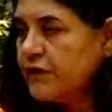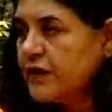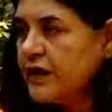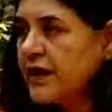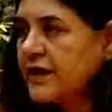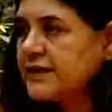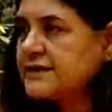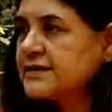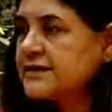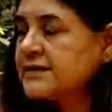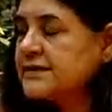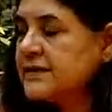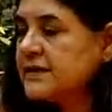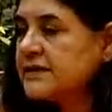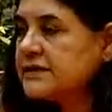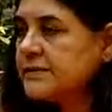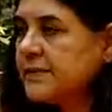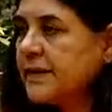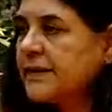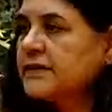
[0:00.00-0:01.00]
he gets a
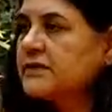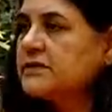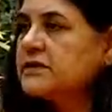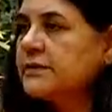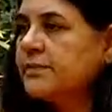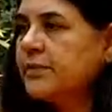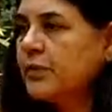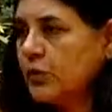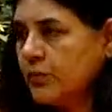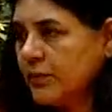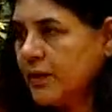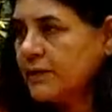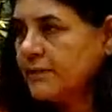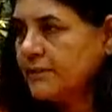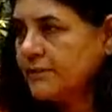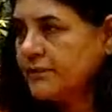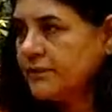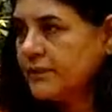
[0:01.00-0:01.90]
six-month diploma,